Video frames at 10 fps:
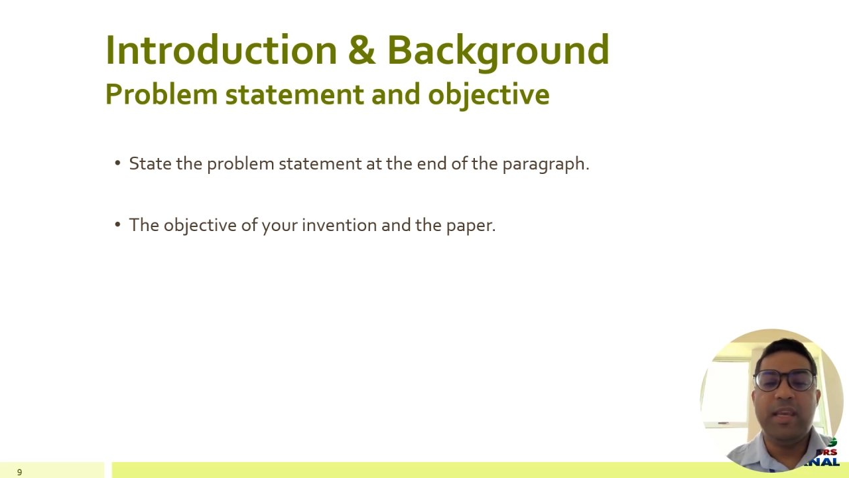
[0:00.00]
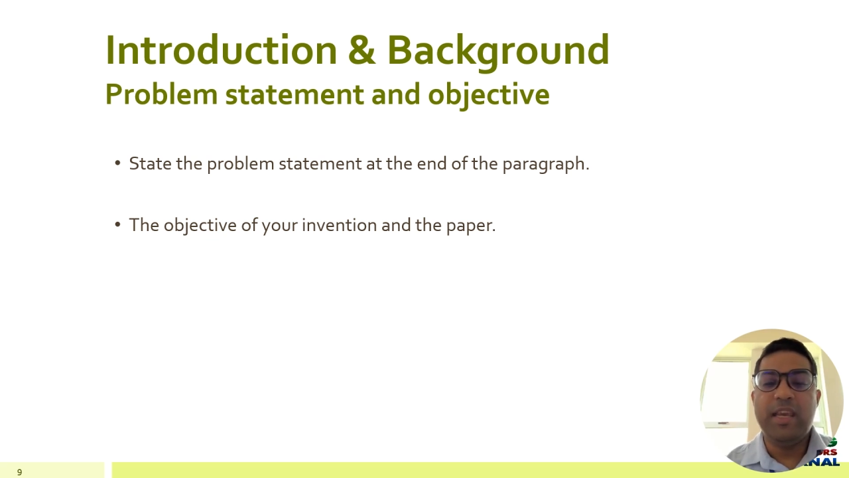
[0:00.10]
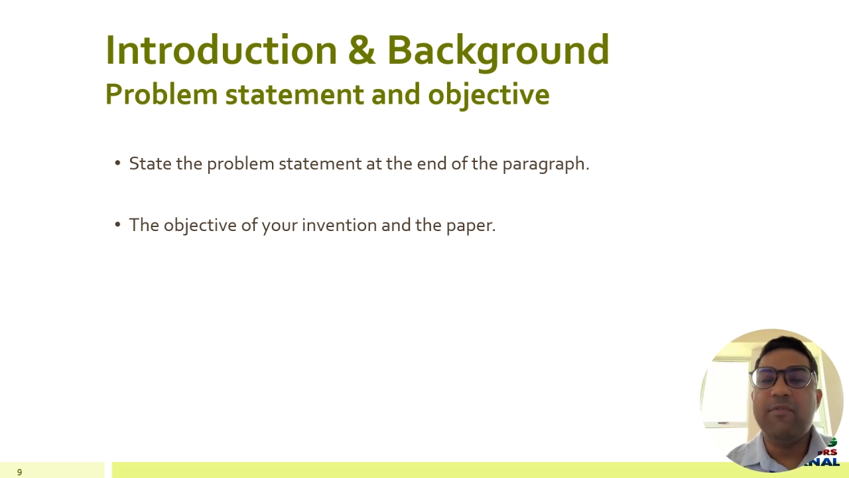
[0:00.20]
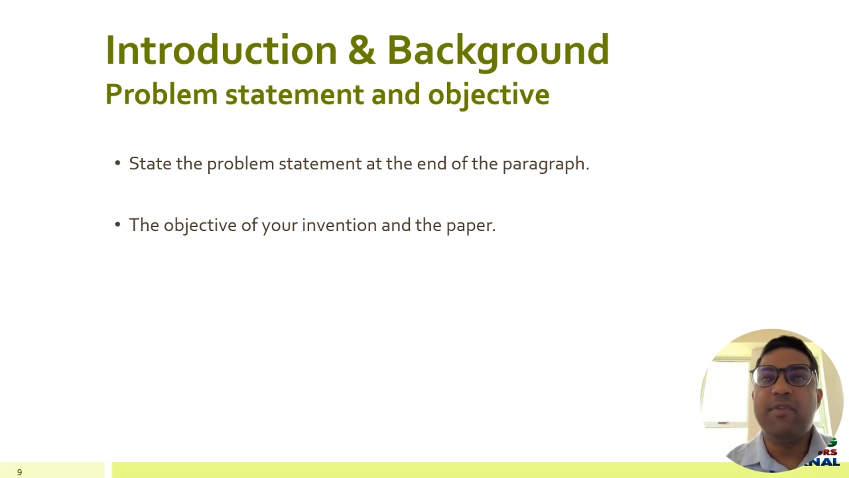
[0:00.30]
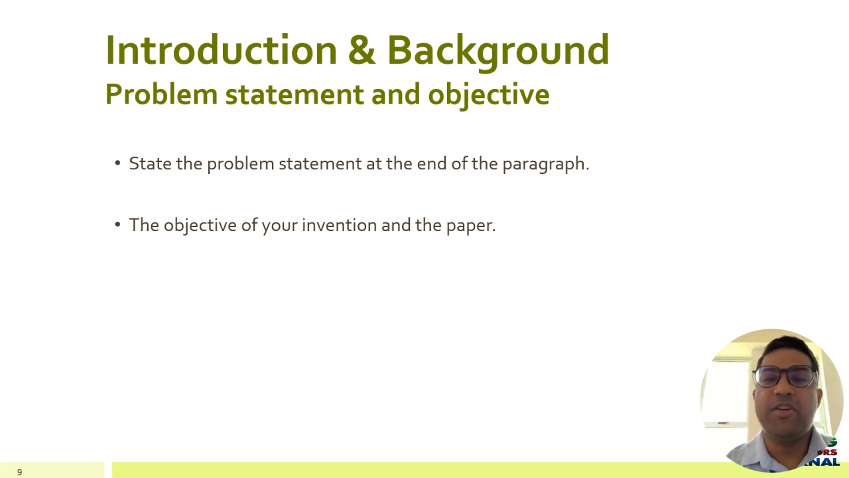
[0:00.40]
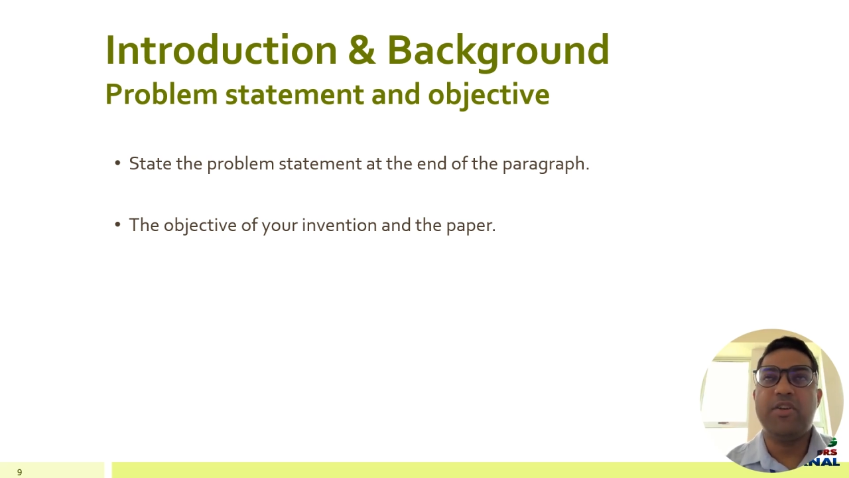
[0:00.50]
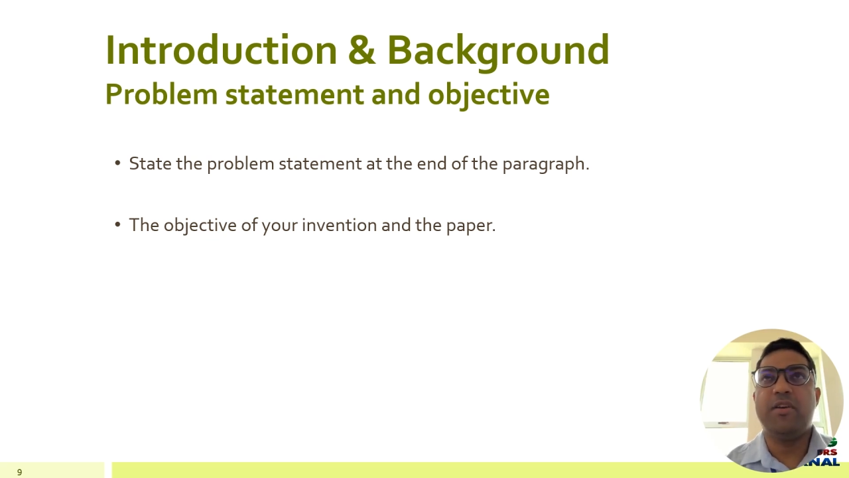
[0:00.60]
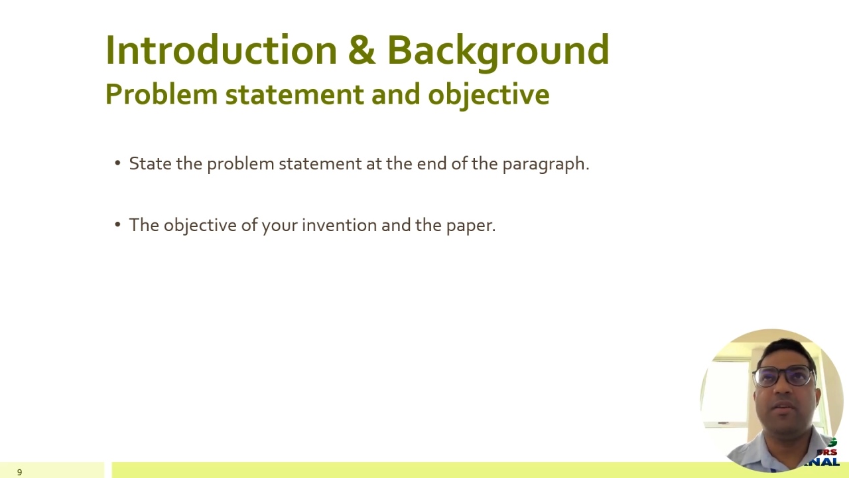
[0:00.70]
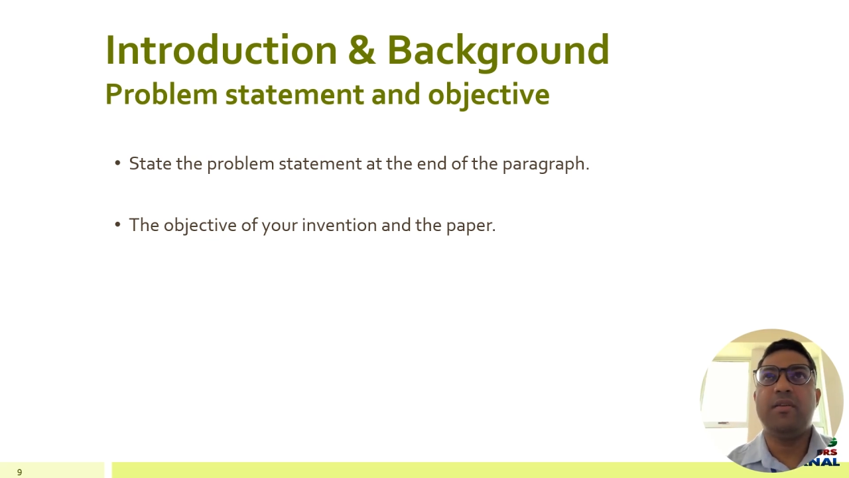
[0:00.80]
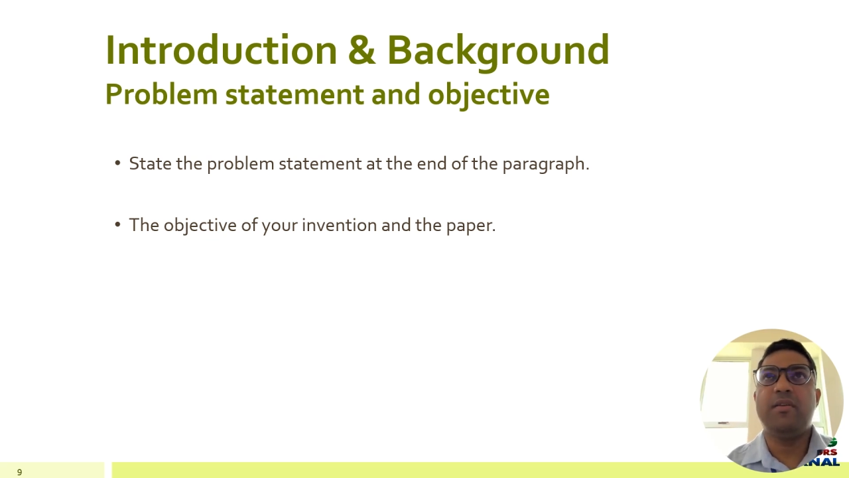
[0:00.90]

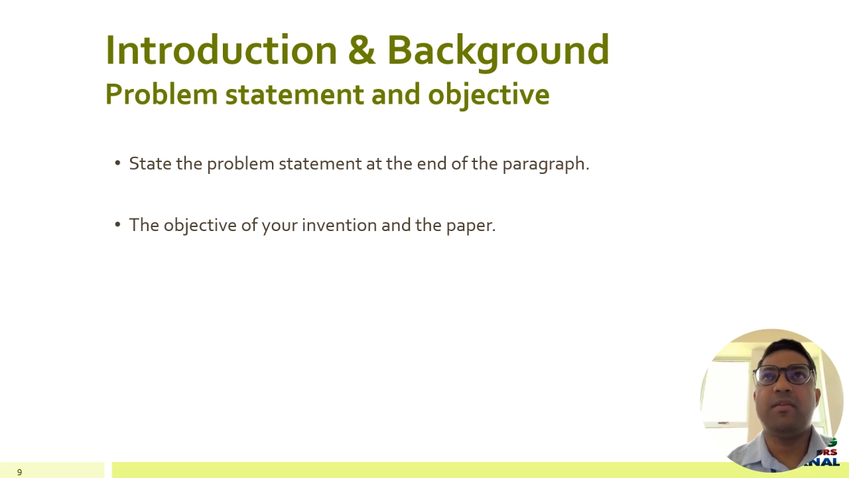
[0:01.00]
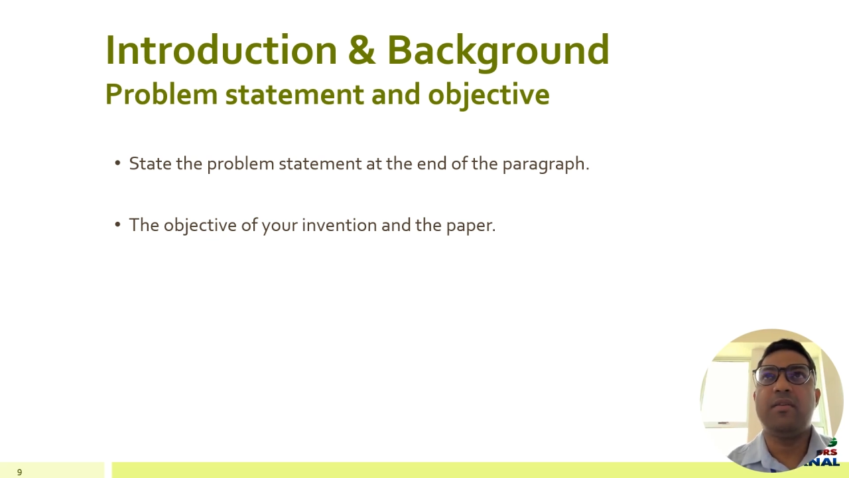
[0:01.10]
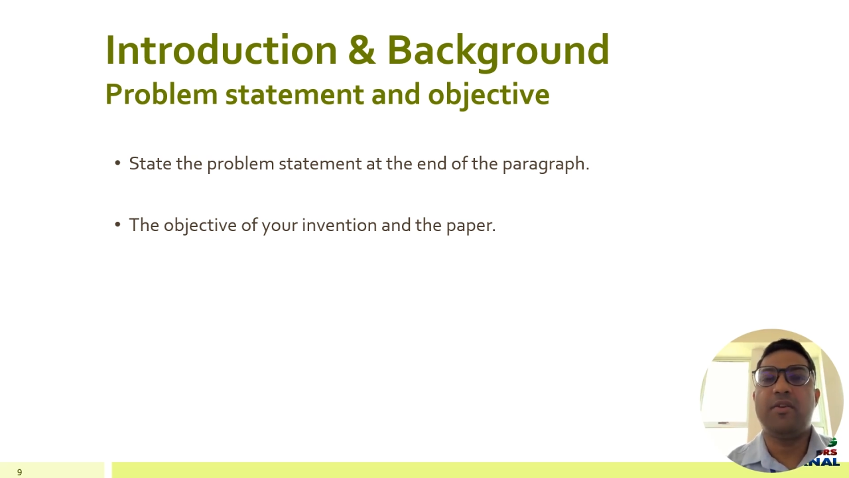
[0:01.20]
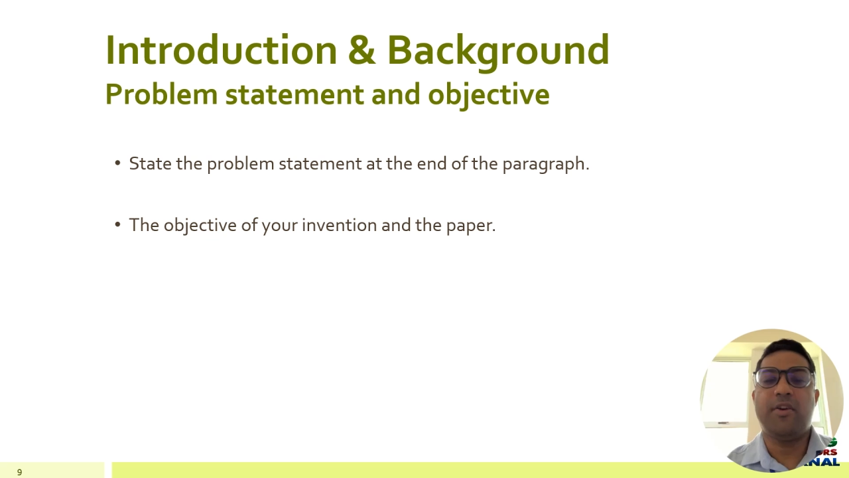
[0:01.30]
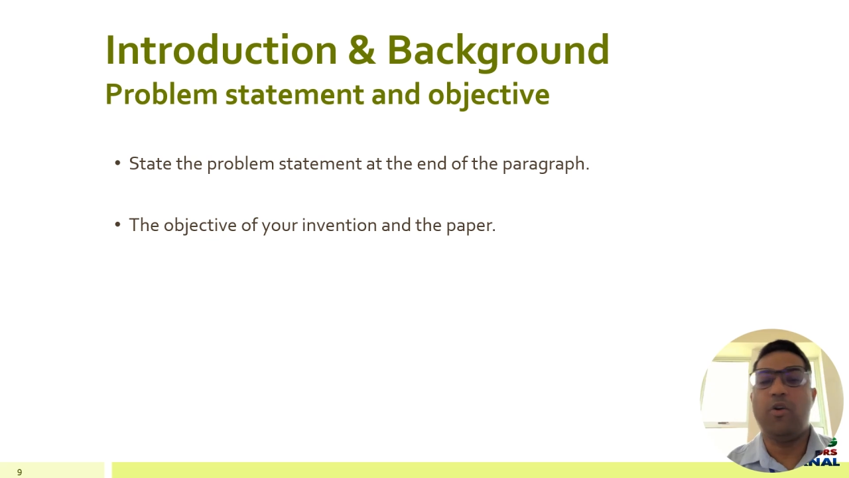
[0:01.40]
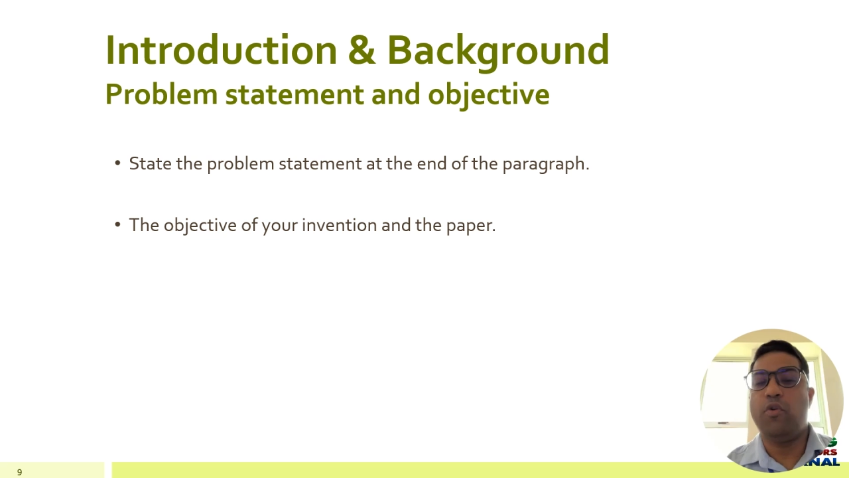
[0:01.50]
invention, right?